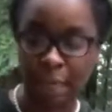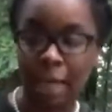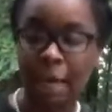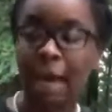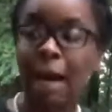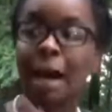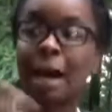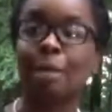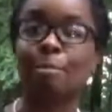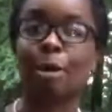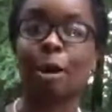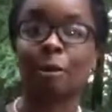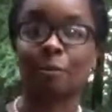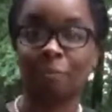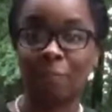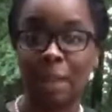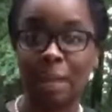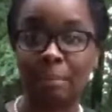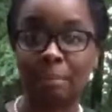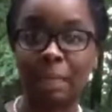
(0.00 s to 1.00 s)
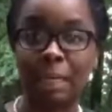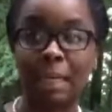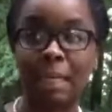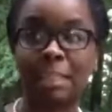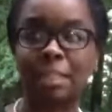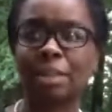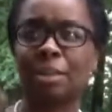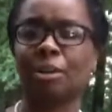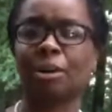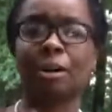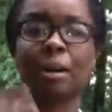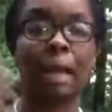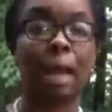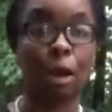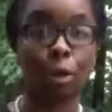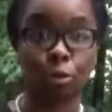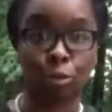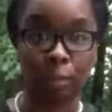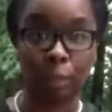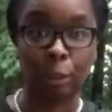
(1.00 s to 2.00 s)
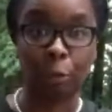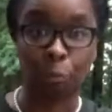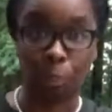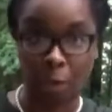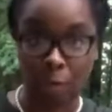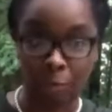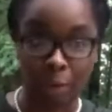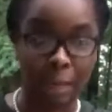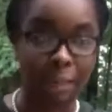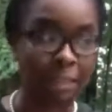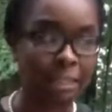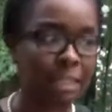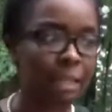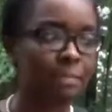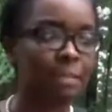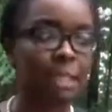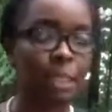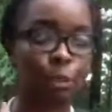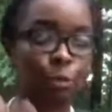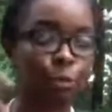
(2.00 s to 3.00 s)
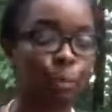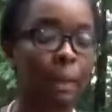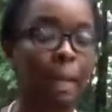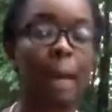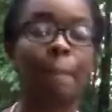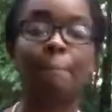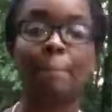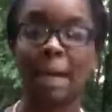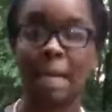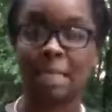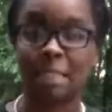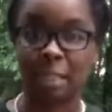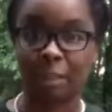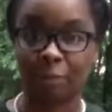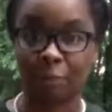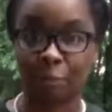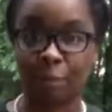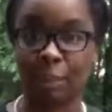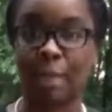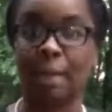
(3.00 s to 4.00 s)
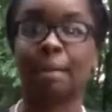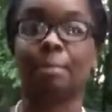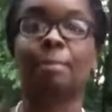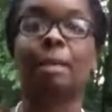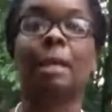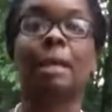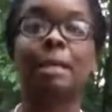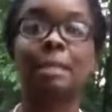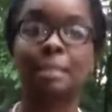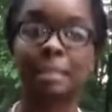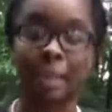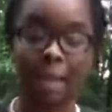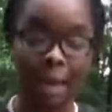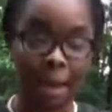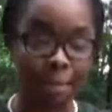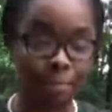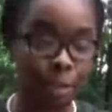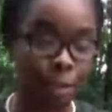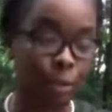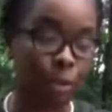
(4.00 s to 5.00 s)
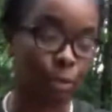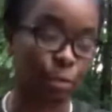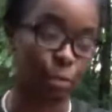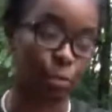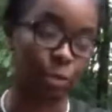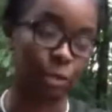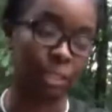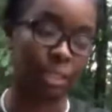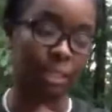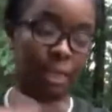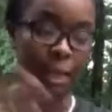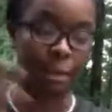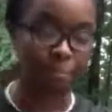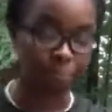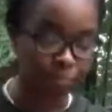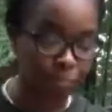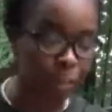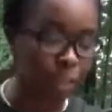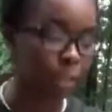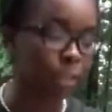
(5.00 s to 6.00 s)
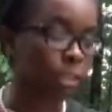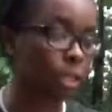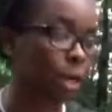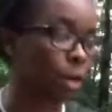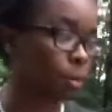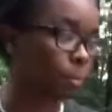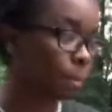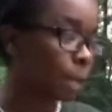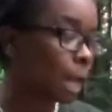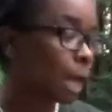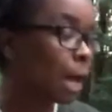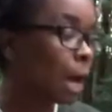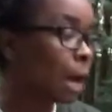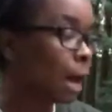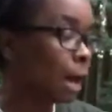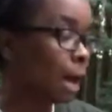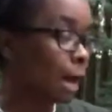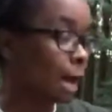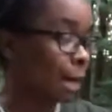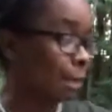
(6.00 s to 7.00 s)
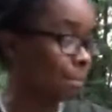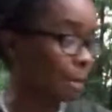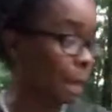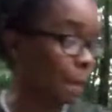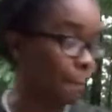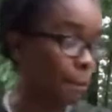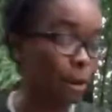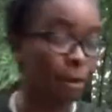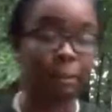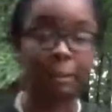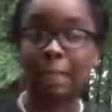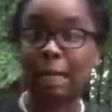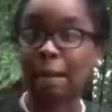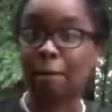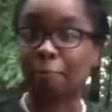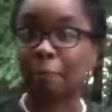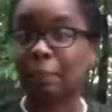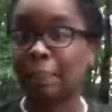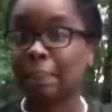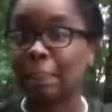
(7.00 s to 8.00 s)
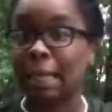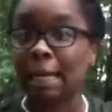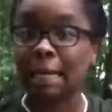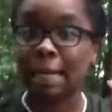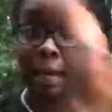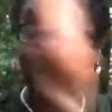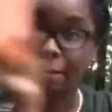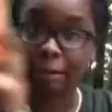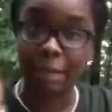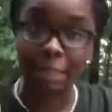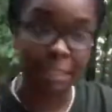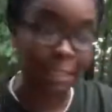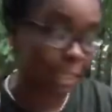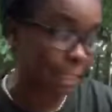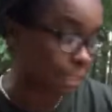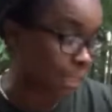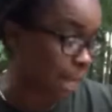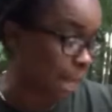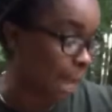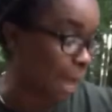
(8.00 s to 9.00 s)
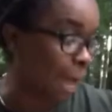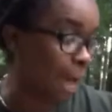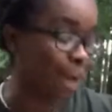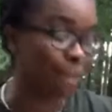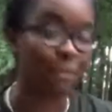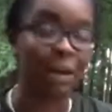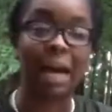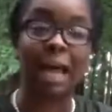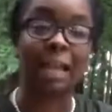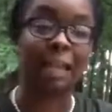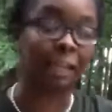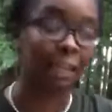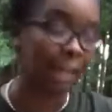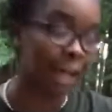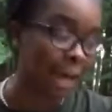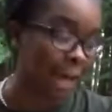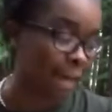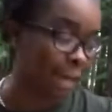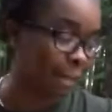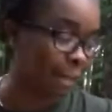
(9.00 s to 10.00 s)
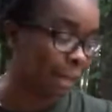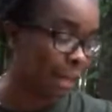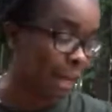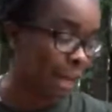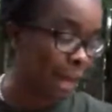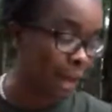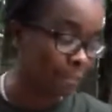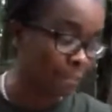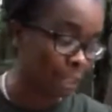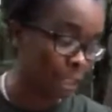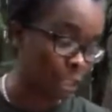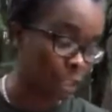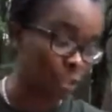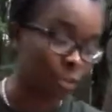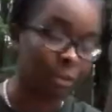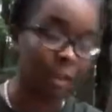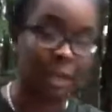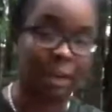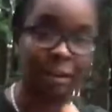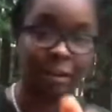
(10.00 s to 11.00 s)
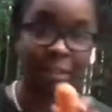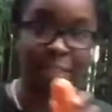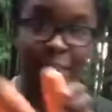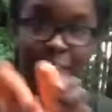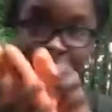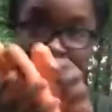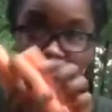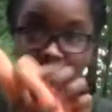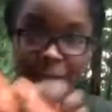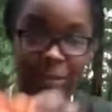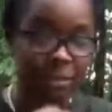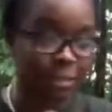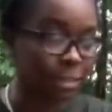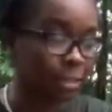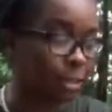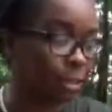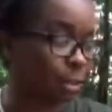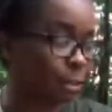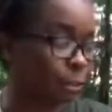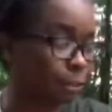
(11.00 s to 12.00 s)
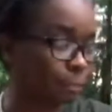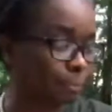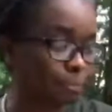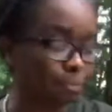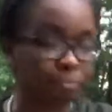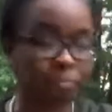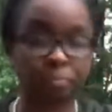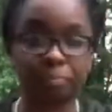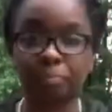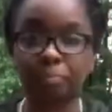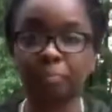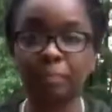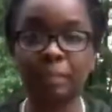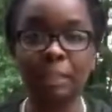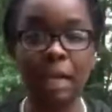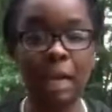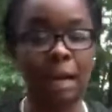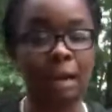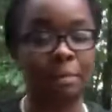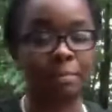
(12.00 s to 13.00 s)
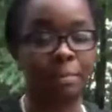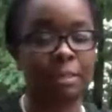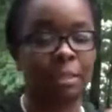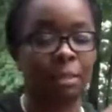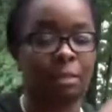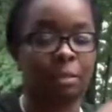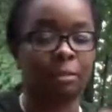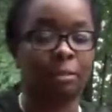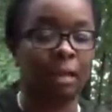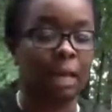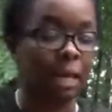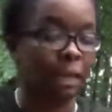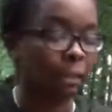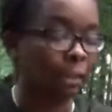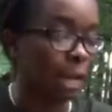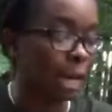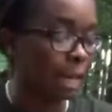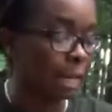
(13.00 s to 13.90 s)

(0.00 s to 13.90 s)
our families and our elderly relatives, this would be amazing for them to come to their doorstep. So apparently I really like carrots because I have a lot of additional carrots in here. So a lot of